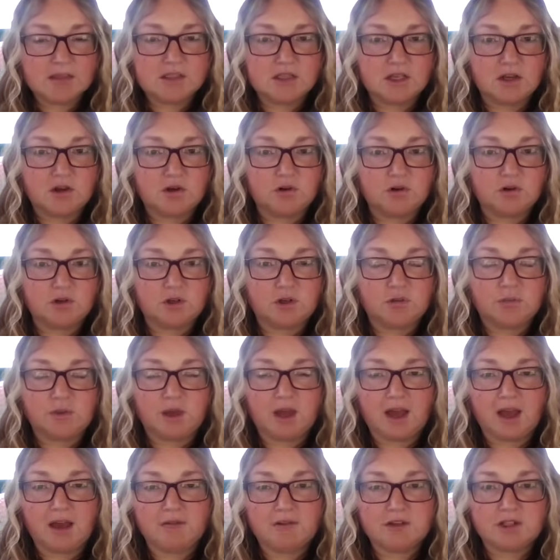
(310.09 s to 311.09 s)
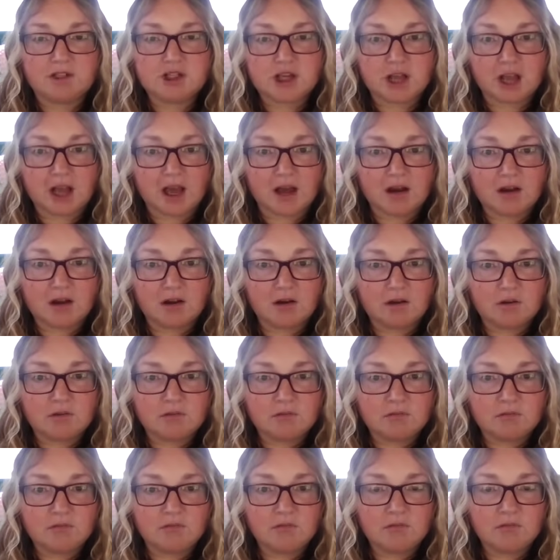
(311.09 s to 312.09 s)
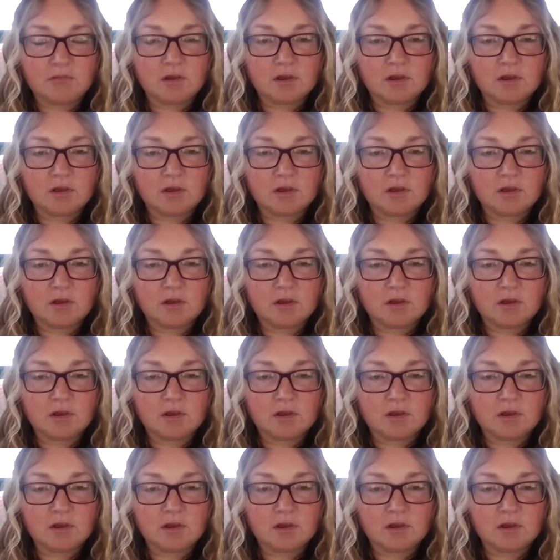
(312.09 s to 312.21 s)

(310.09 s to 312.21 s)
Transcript: So you may have a shadow,